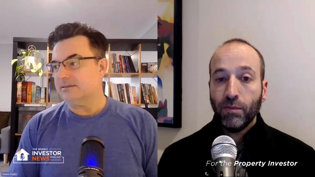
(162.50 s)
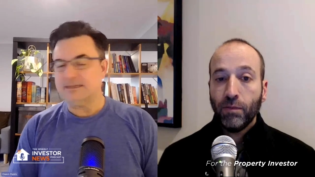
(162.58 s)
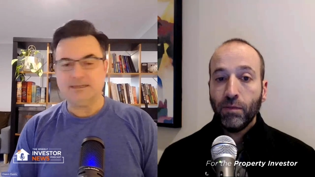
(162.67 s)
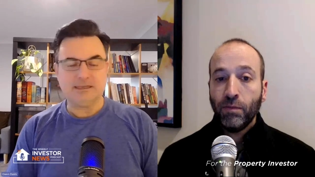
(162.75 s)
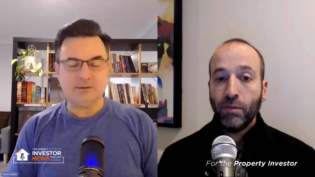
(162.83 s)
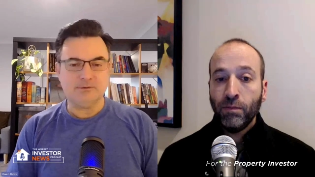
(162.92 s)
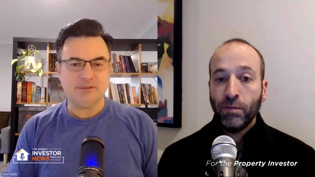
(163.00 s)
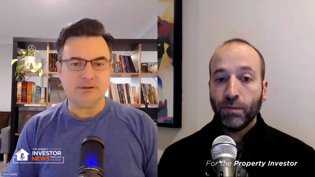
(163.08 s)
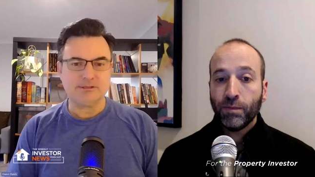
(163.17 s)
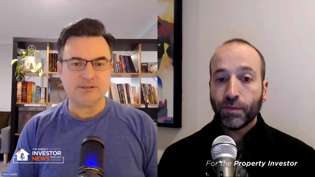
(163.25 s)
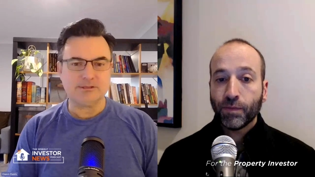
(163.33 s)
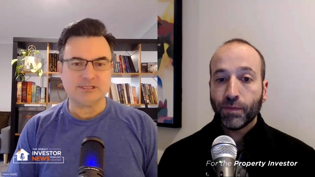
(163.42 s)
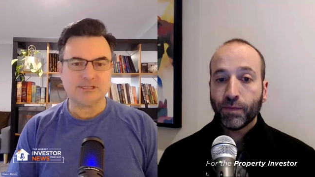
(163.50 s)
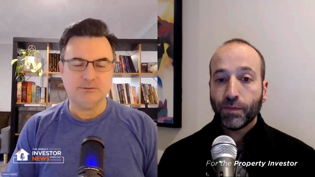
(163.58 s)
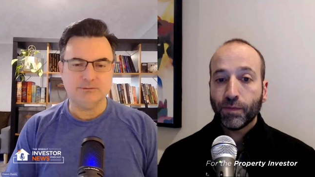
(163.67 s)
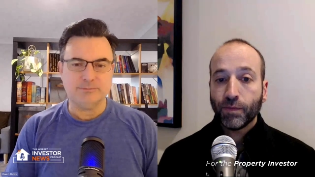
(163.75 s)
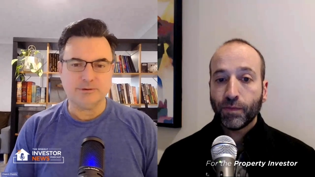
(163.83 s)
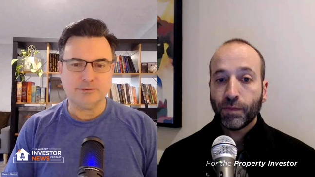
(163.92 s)
Speaker 1: uh, dealing with lots
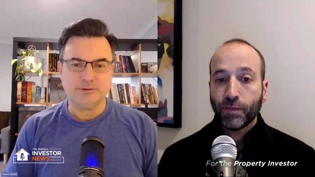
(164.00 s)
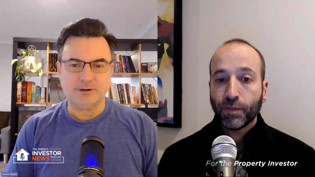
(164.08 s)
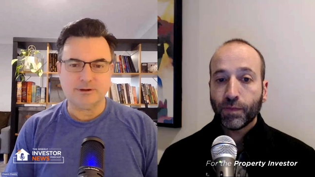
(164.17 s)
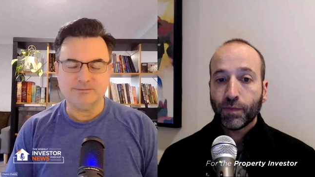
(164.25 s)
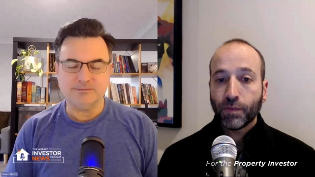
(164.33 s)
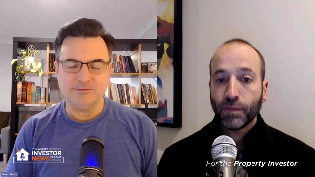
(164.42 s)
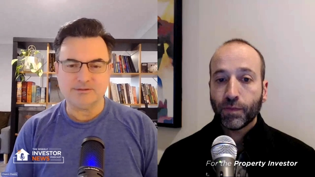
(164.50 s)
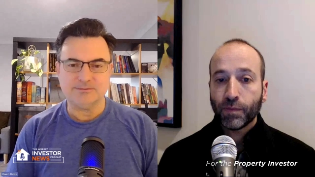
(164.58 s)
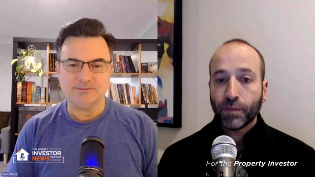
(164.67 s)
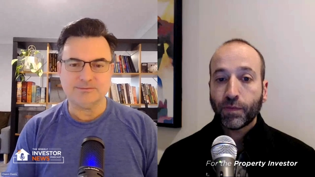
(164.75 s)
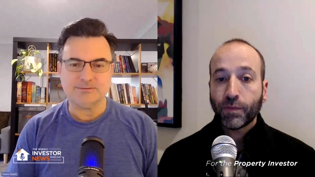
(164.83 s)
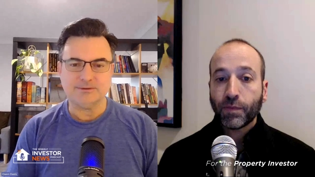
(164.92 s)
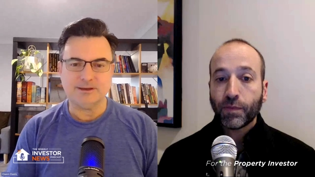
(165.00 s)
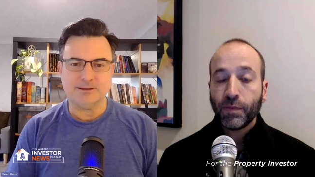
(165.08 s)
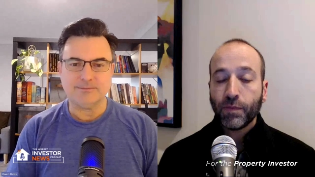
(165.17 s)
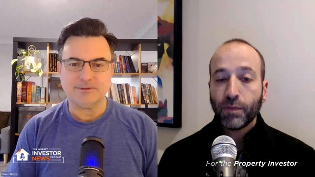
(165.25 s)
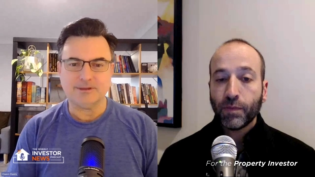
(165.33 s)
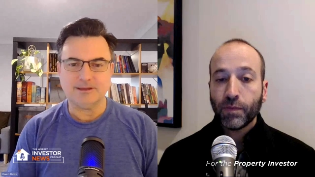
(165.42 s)
of good problems of
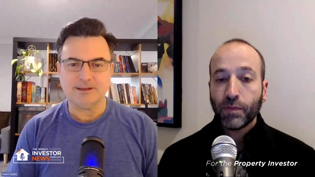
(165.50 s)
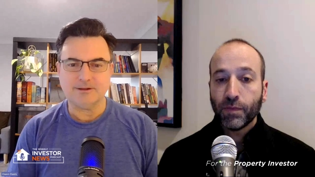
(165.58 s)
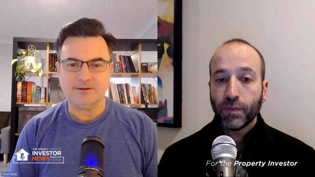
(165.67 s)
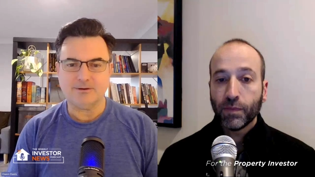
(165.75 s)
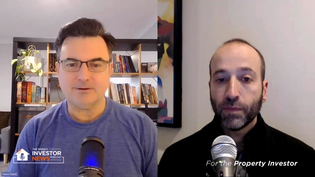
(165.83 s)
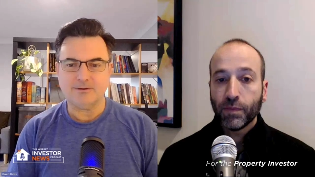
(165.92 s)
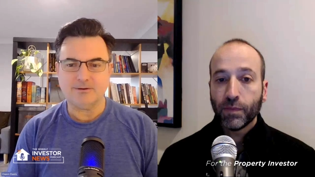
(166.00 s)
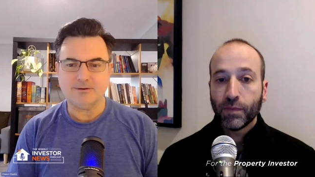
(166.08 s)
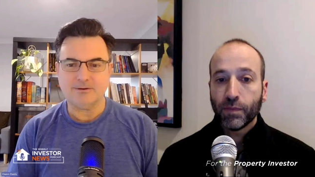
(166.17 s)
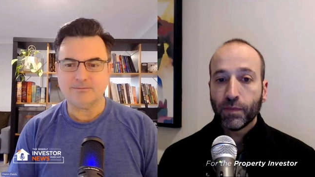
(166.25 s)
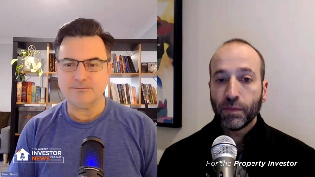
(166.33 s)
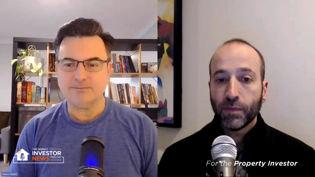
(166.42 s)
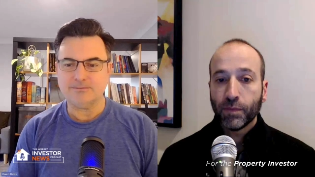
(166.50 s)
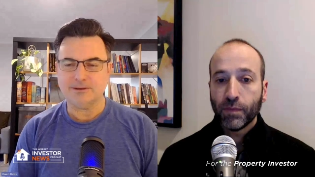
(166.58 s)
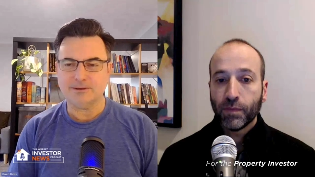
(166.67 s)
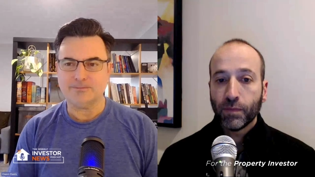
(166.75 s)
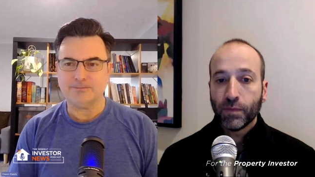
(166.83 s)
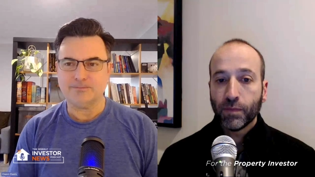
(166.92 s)
um,
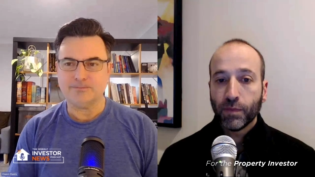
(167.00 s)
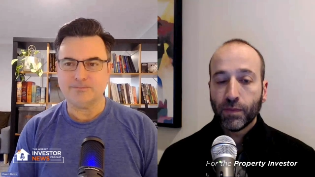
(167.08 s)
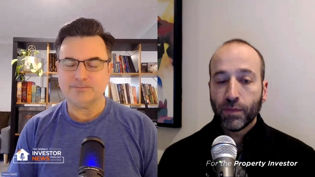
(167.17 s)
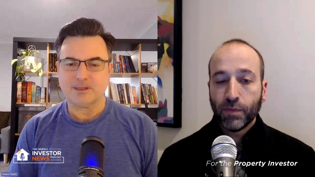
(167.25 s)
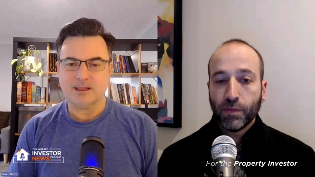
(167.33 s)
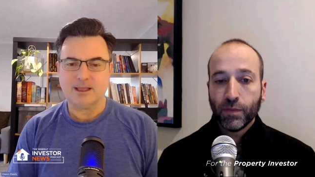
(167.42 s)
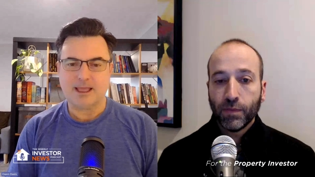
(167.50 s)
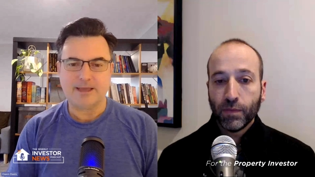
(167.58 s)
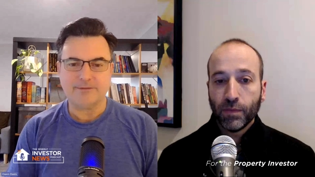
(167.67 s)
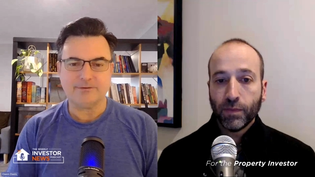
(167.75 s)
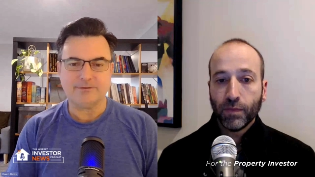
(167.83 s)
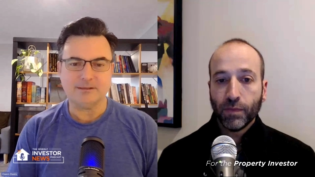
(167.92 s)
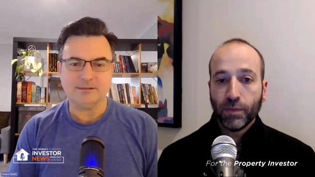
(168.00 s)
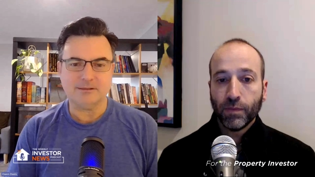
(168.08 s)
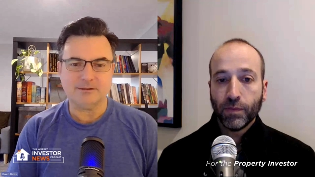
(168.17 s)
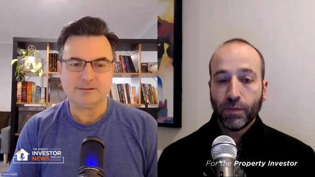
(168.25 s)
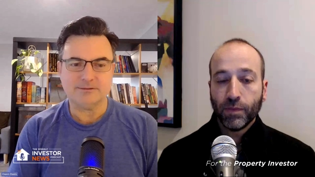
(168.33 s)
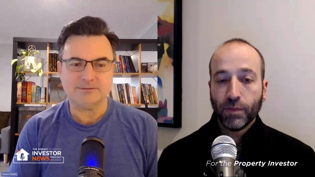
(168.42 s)
of um,
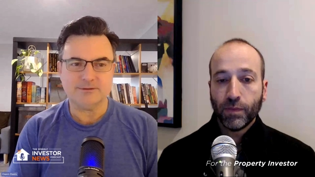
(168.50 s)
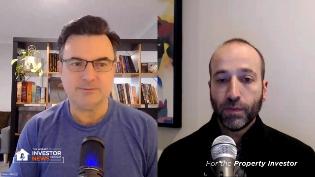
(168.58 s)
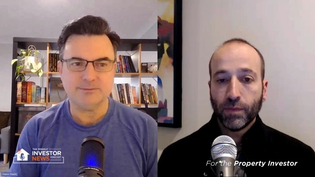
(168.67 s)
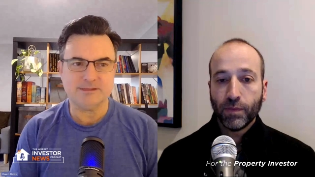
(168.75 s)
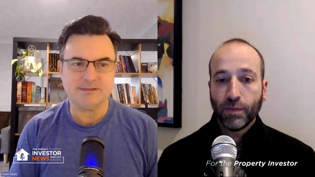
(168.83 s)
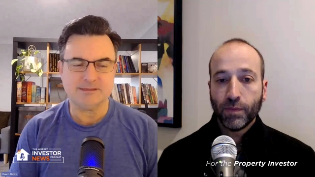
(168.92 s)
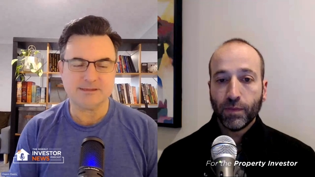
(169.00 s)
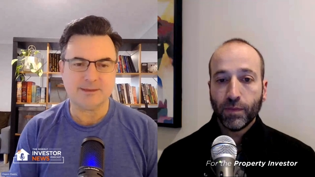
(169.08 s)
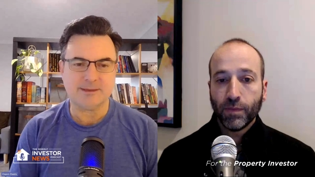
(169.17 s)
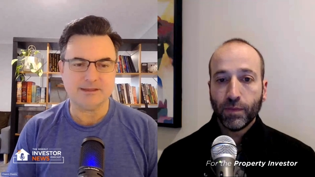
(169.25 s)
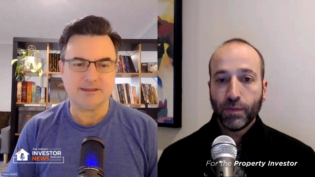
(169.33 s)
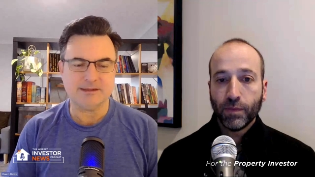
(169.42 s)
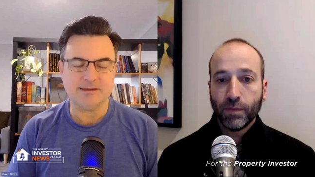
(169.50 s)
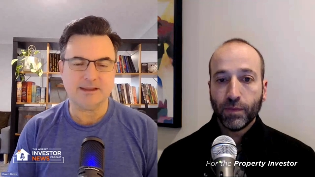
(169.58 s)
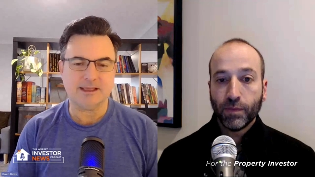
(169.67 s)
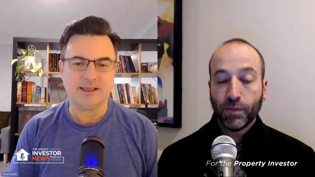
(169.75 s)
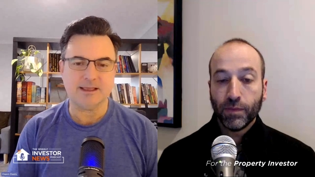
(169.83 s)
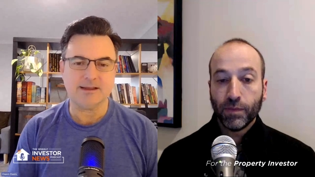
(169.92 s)
having lots of new business coming
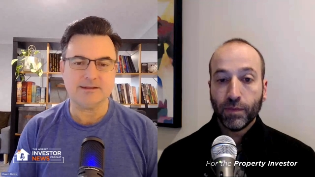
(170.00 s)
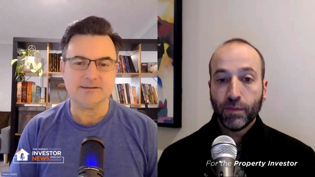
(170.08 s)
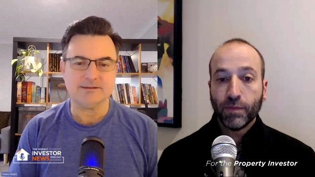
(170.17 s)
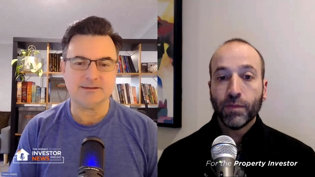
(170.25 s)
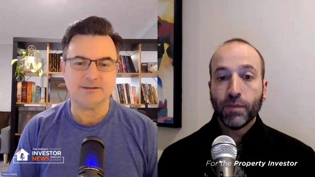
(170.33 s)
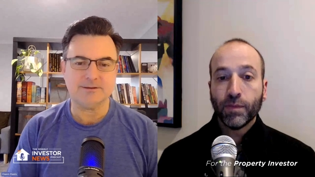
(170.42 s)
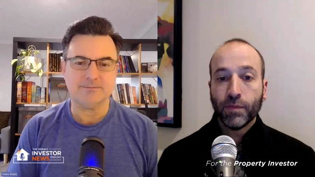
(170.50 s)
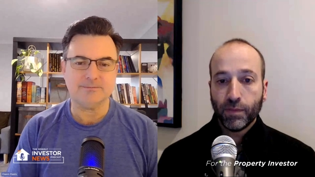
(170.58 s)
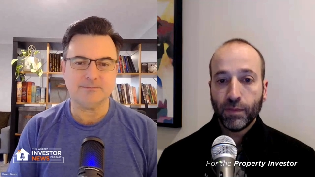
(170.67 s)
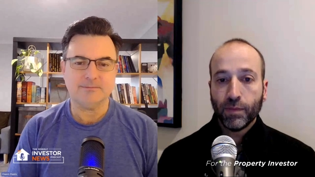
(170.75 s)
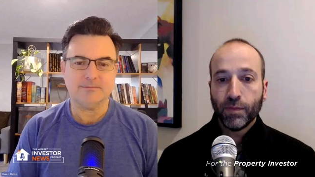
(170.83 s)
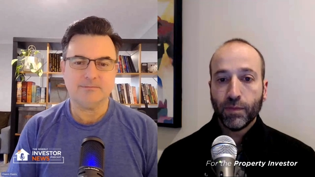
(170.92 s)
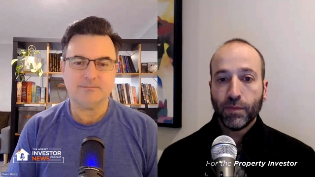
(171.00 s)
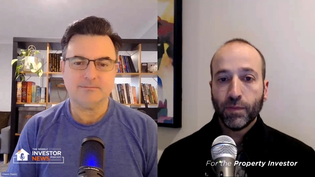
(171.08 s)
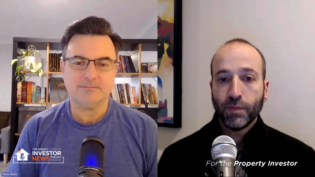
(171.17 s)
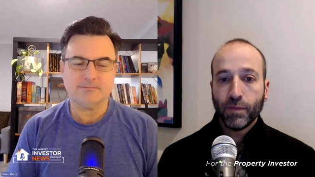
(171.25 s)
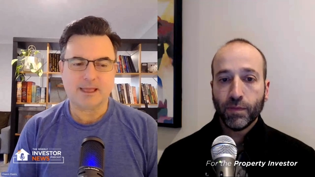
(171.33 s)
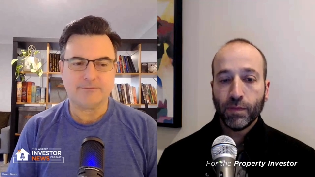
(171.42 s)
in and um,
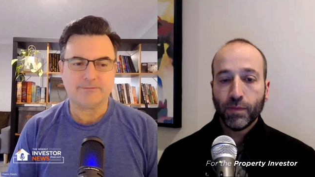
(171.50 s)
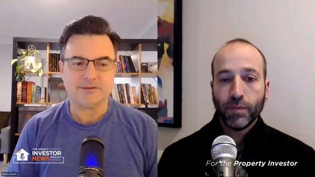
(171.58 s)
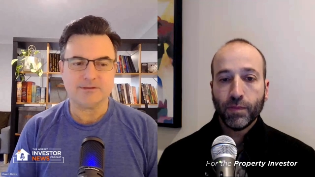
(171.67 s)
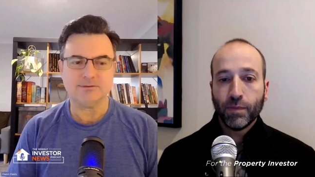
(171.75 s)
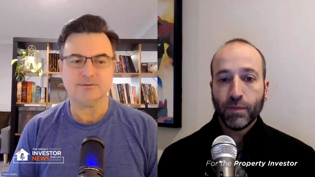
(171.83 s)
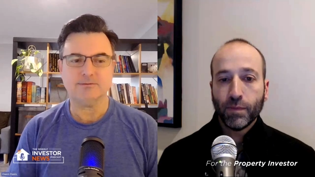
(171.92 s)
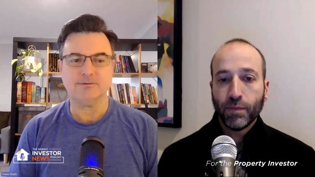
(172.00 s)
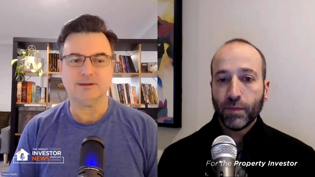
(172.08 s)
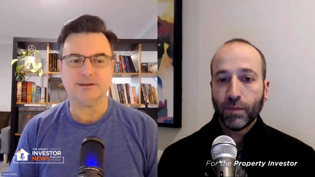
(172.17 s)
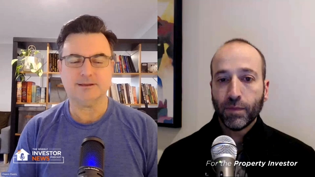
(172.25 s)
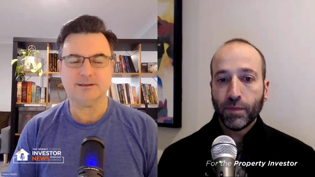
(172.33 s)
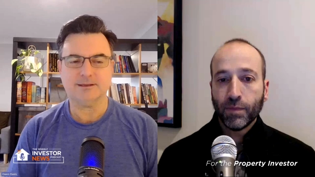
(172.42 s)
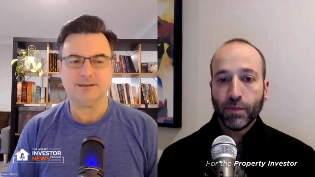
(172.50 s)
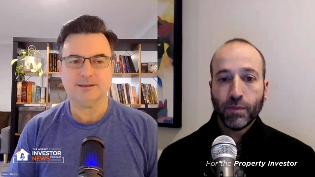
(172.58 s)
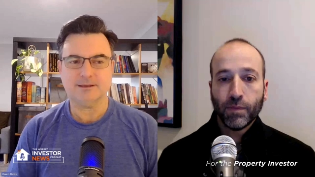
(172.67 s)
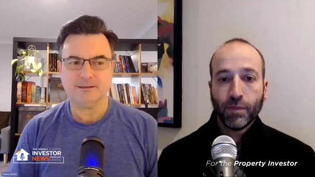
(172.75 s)
having to uh,